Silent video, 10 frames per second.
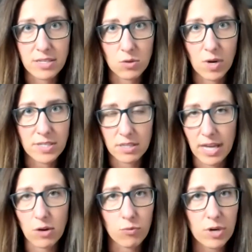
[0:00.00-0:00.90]
It wasn't
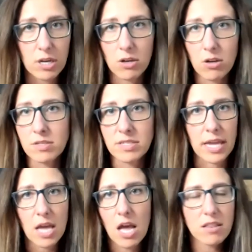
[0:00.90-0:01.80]
like reels,
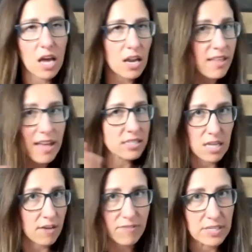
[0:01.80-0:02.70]
like none of that
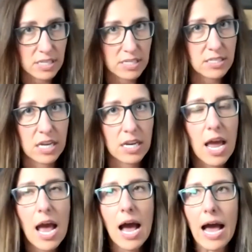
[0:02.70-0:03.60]
stuff existed.
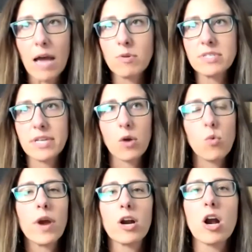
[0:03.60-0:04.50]
I was like,
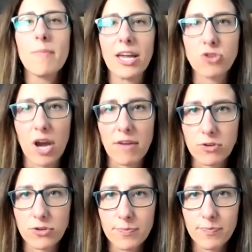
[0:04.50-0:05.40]
where are my
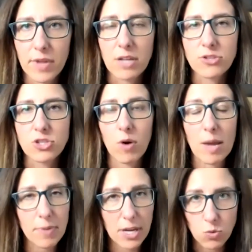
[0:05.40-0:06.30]
drivers? And so
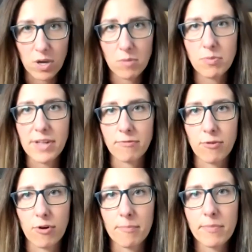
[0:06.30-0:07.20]
I picked one
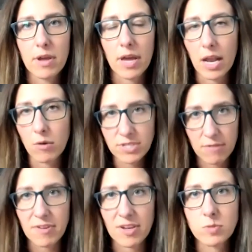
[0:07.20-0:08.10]
platform, and I was
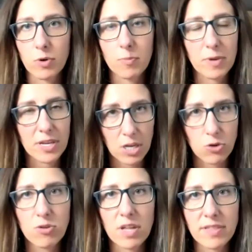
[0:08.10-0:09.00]
on Facebook because I
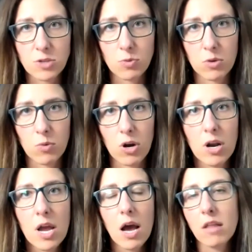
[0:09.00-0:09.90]
knew that that's where they
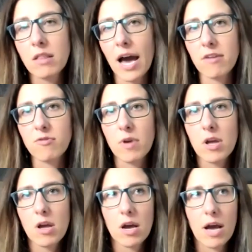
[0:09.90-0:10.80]
were. A lot of
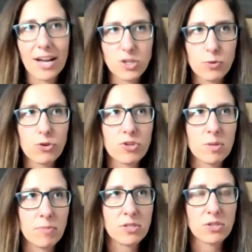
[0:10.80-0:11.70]
entrepreneurs
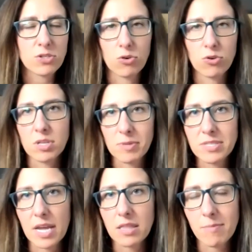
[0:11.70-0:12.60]
and business owners, the
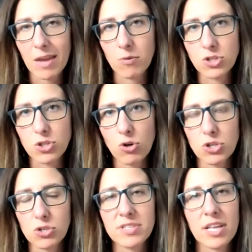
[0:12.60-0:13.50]
mistake they make with
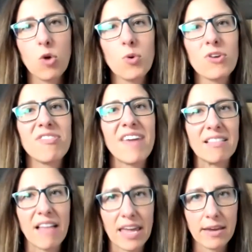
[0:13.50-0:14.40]
social is they go where
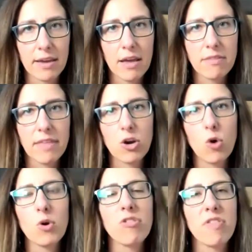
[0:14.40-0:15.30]
they like. They go
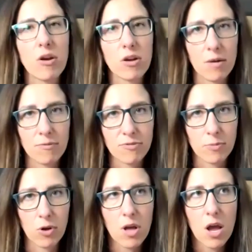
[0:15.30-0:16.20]
where they're
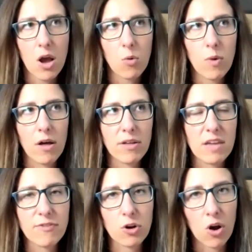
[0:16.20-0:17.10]
comfortable. Well,
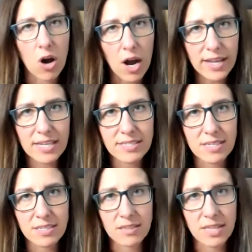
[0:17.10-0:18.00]
if your audience
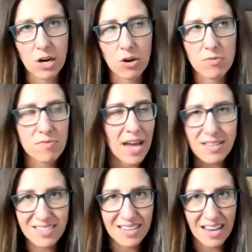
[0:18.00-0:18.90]
isn't there, that
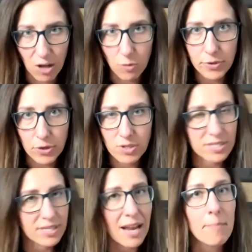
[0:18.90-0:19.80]
doesn't help you.
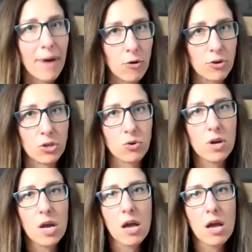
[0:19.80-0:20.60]
It's not about you.